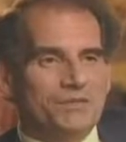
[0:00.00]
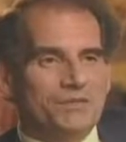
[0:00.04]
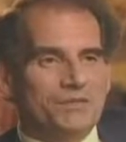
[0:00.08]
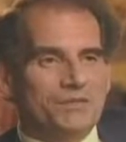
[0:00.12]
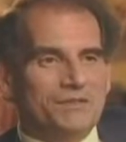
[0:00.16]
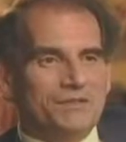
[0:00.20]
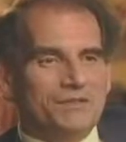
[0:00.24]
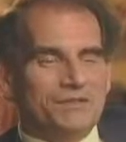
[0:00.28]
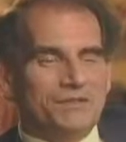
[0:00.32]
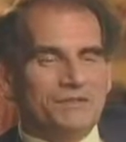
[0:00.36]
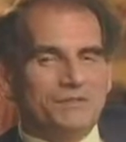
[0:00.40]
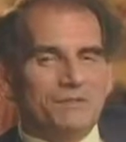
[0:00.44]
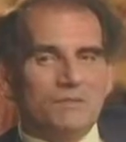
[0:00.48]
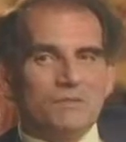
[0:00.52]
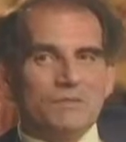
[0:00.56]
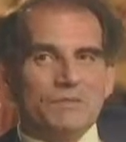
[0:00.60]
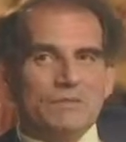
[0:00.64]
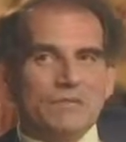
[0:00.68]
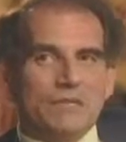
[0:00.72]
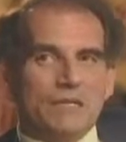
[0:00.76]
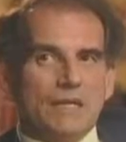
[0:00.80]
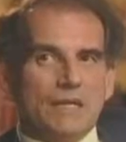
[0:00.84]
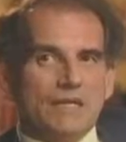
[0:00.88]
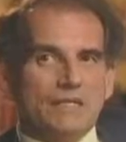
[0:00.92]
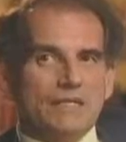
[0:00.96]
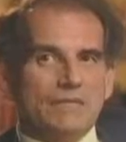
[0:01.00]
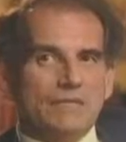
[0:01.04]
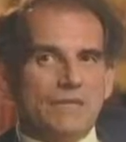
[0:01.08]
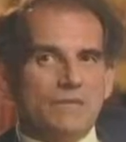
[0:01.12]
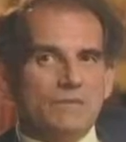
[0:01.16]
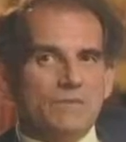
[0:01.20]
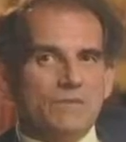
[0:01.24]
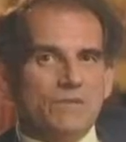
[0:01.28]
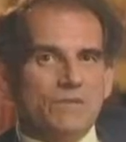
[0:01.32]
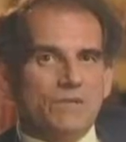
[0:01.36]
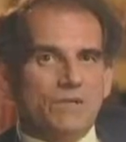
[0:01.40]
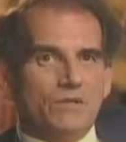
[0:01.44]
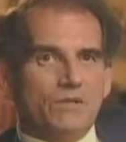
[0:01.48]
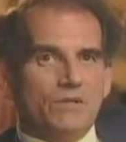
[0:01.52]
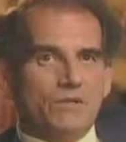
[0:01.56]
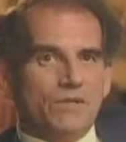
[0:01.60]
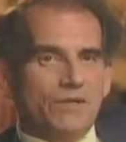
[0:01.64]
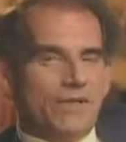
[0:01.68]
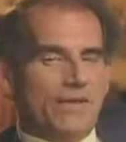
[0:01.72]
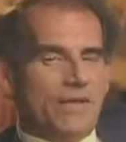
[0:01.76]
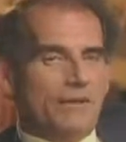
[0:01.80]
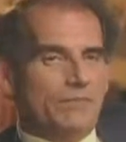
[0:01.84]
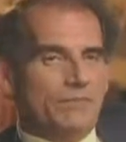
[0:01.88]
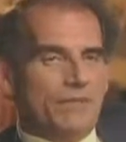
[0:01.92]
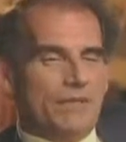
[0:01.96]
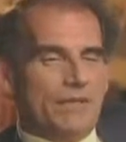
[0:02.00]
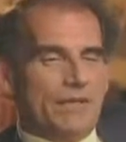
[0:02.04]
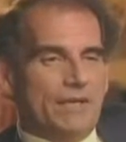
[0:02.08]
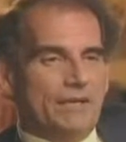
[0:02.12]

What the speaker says: When was the last time you told the cop that?